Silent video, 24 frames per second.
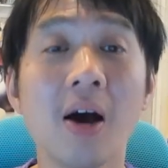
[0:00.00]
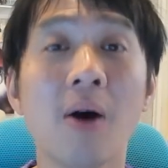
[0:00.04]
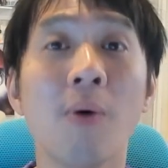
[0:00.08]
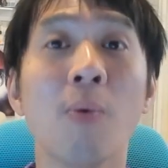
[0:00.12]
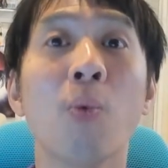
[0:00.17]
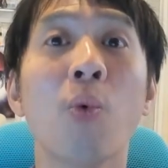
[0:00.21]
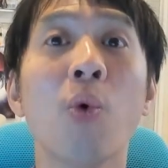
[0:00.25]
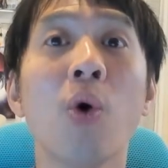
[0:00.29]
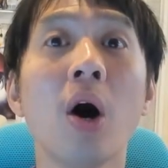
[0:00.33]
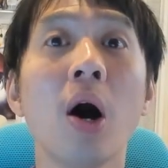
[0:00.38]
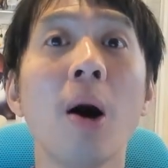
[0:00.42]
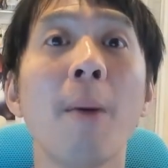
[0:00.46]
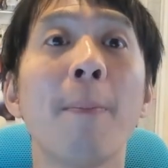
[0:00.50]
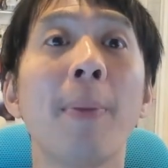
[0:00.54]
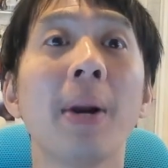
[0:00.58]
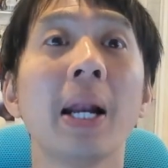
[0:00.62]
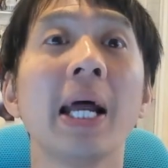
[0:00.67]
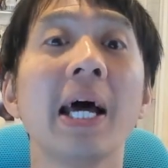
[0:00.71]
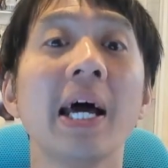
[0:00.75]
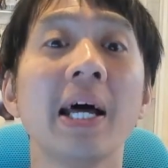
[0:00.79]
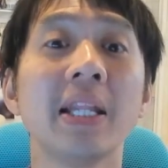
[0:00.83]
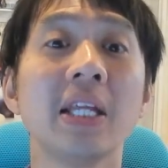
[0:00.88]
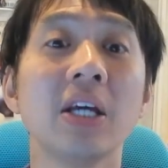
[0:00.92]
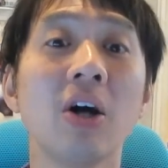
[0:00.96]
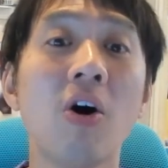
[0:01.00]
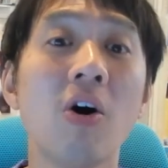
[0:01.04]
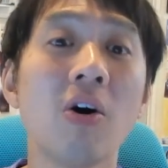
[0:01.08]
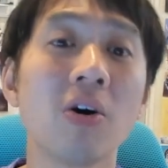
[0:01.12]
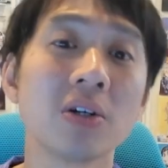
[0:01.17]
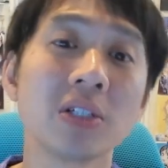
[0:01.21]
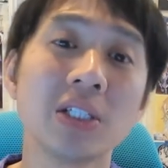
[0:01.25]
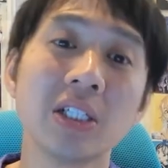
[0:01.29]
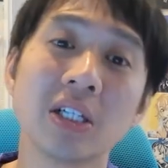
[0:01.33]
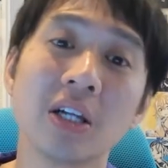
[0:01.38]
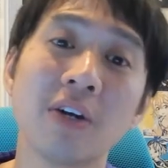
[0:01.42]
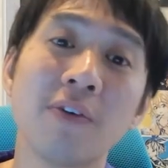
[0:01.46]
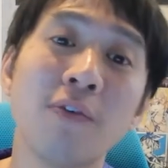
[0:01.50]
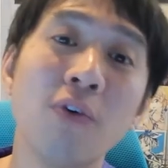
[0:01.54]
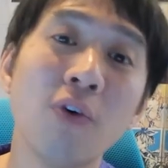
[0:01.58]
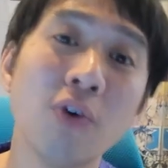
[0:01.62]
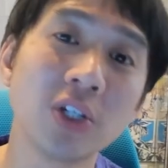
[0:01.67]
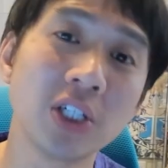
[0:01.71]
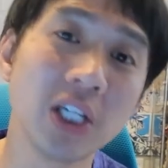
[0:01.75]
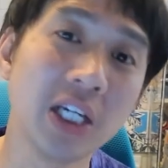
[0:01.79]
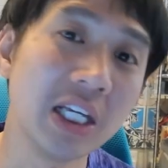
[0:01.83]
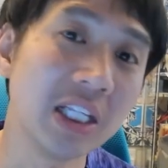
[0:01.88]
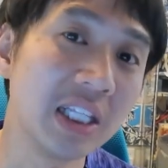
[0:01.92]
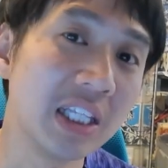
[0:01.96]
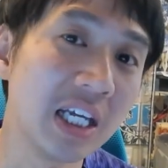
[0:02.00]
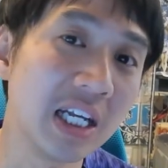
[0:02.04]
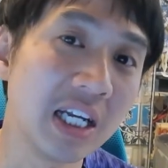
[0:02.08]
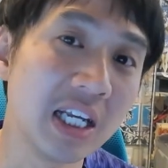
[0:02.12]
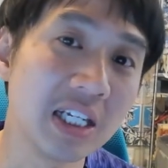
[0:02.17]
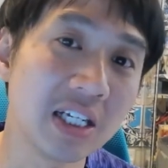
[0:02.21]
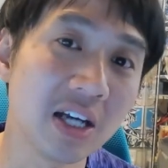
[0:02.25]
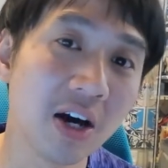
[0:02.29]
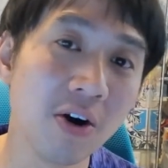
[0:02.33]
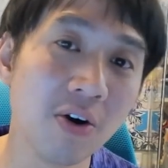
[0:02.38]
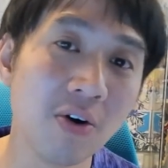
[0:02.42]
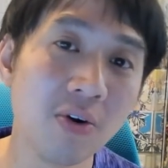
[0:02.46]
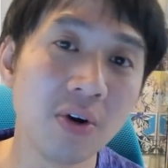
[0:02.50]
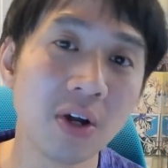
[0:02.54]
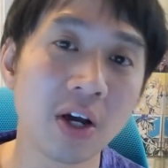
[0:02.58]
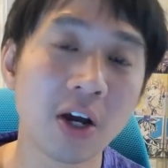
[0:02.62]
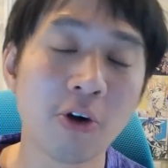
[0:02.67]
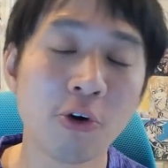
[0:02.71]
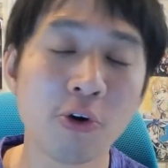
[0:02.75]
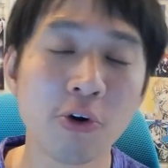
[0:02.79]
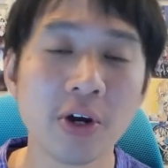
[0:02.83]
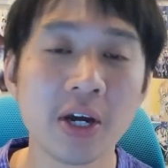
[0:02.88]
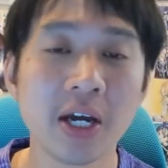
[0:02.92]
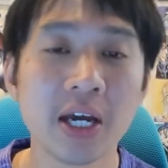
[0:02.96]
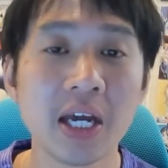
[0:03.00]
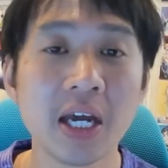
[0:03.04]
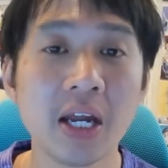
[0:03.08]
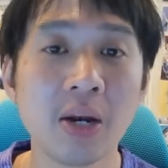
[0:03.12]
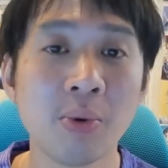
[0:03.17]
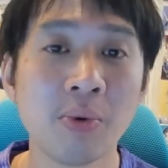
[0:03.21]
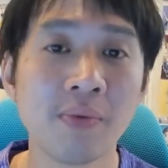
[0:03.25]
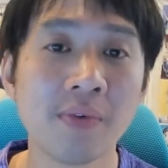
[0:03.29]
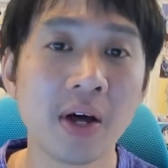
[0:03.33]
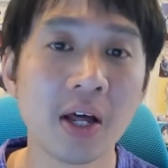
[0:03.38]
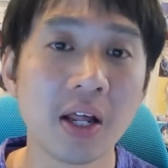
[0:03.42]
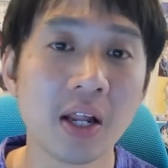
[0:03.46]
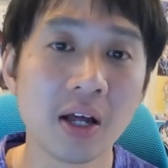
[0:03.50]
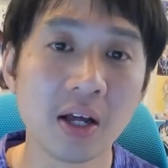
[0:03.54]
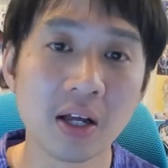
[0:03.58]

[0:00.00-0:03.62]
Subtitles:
What a player the Ox is. Unfortunately, he did his own career in with that